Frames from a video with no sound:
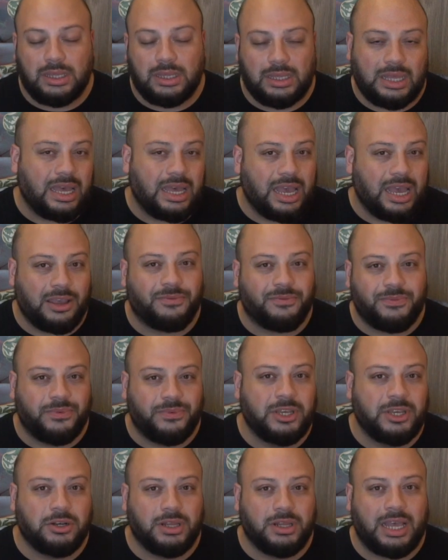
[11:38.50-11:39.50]
I
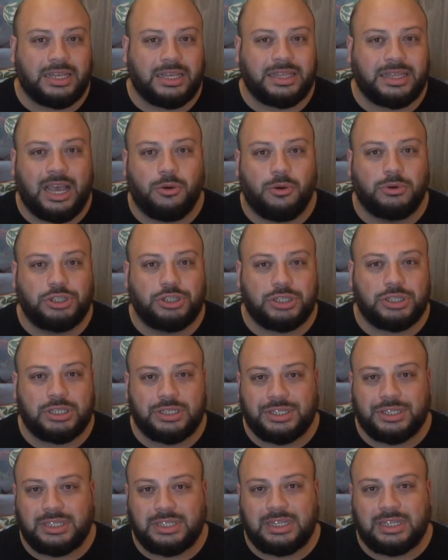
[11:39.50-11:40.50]
feel like now we're just going
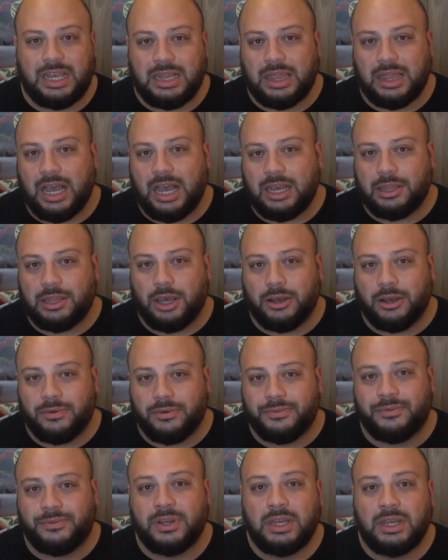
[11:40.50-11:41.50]
to see a lot
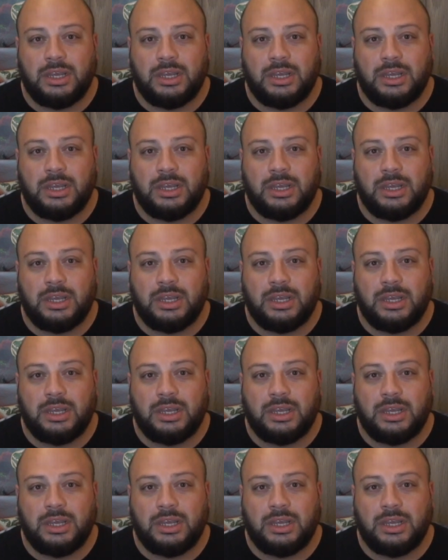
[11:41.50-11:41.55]
of